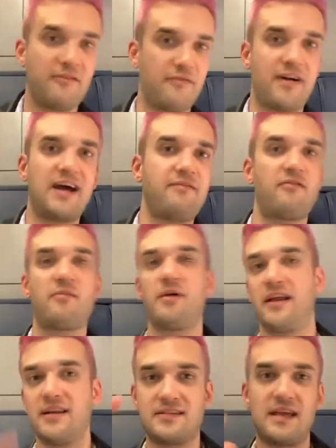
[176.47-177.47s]
five
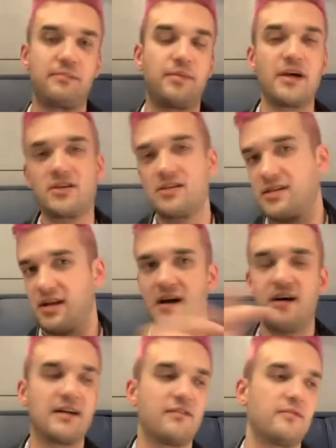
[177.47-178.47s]
everybody and take pictures and
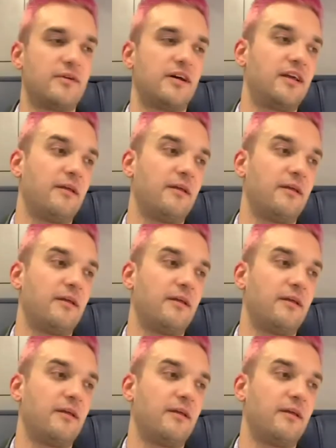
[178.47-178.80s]
hug everybody.